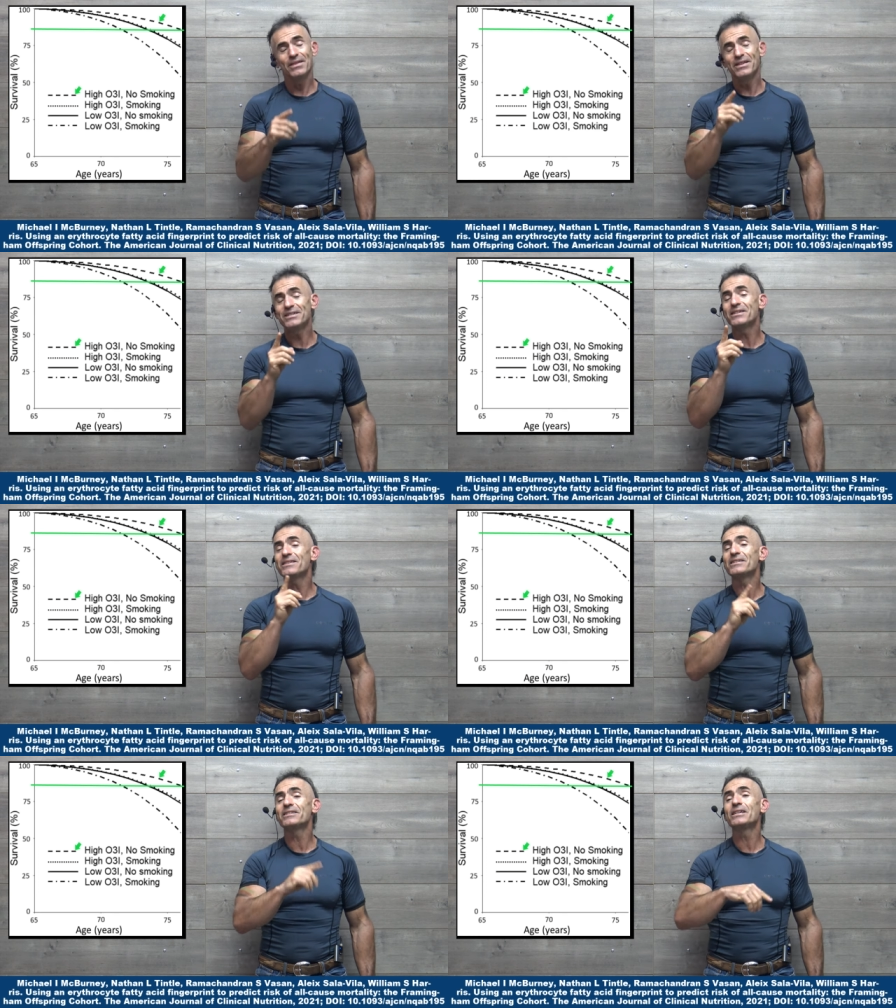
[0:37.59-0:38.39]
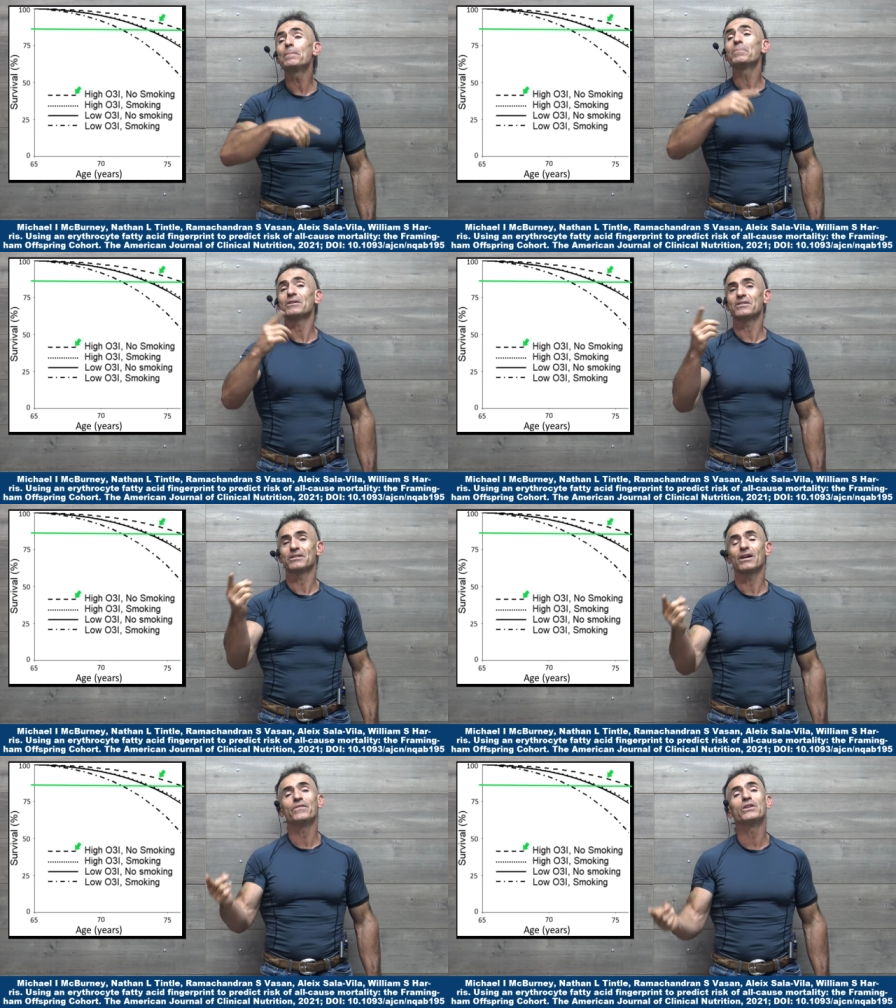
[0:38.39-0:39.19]
this is the simplest
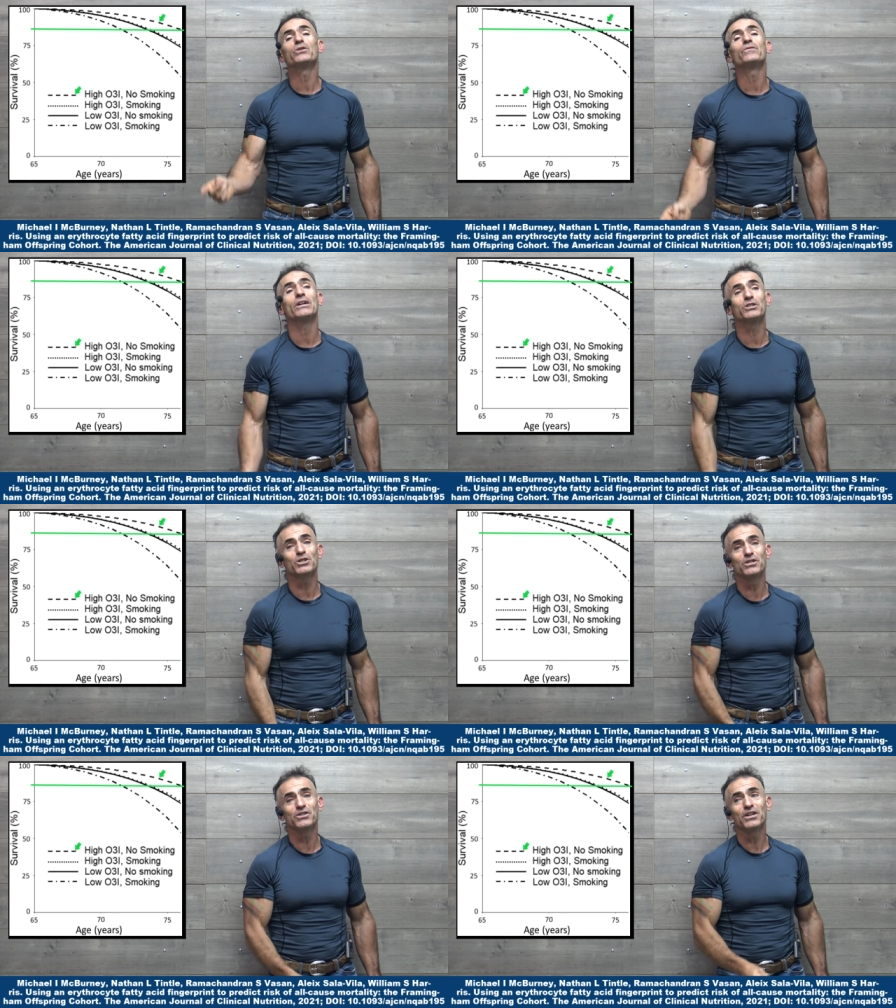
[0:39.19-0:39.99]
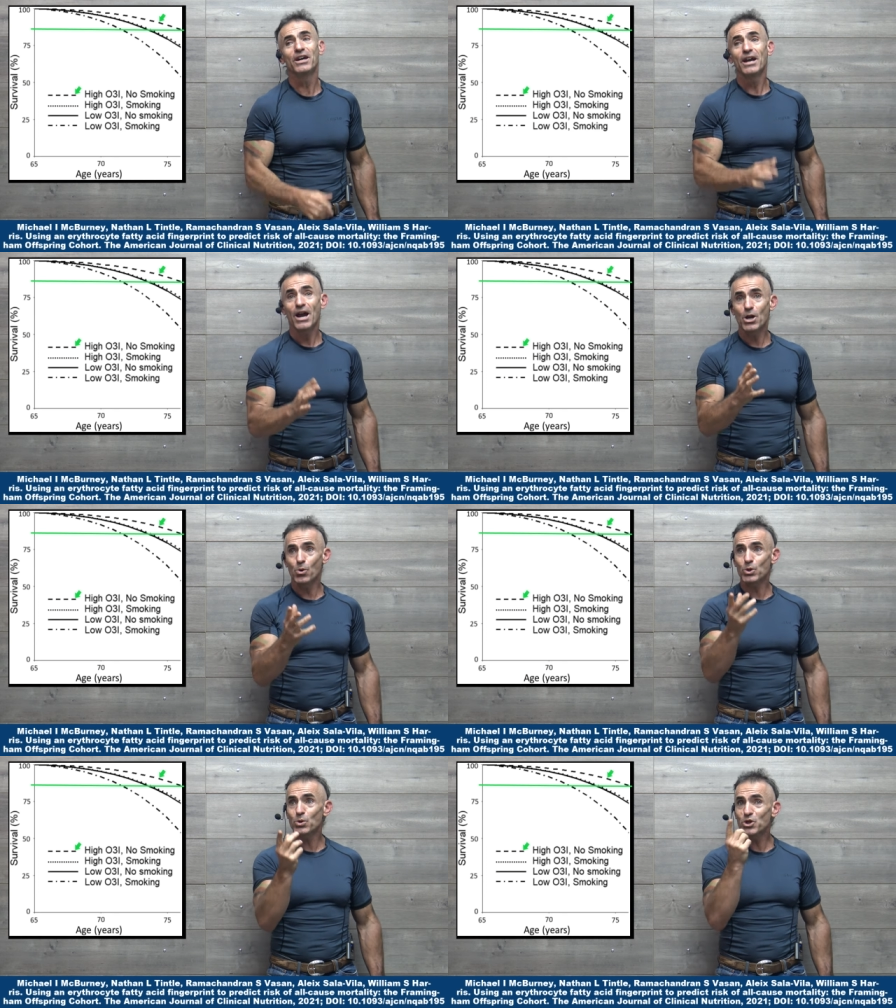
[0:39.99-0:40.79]
of interventions in
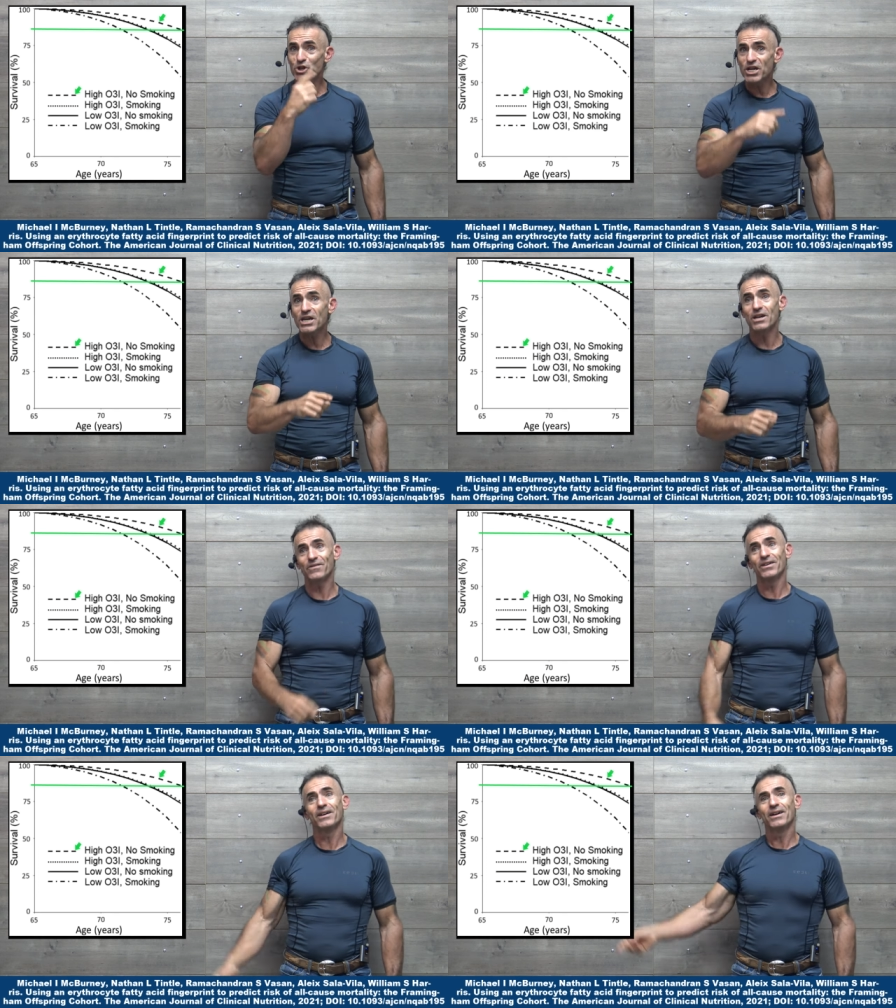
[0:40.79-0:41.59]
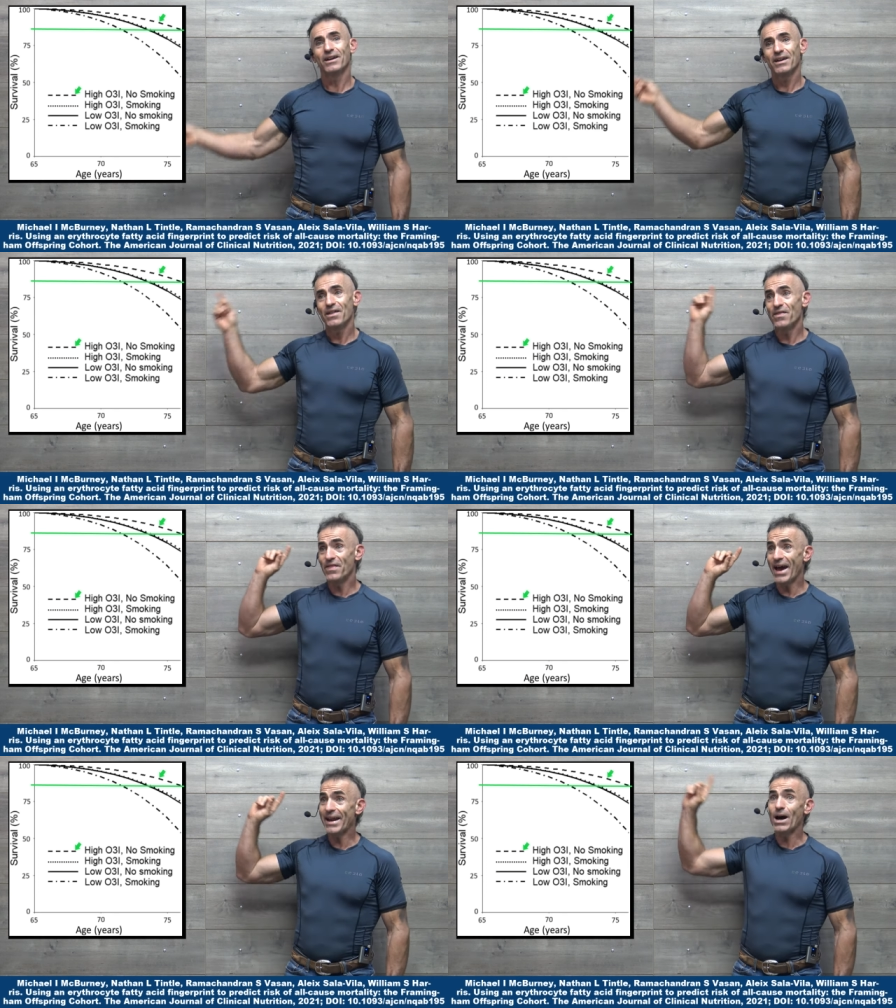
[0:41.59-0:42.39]
order to achieve
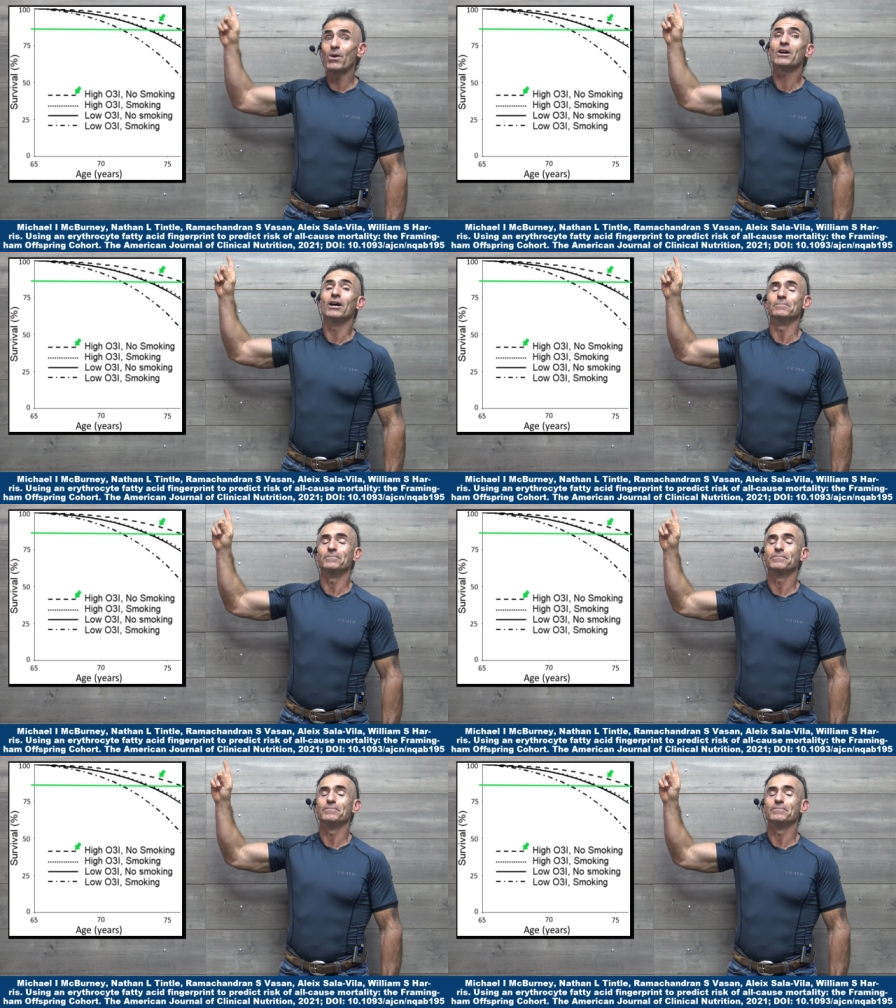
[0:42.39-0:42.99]
that outcome.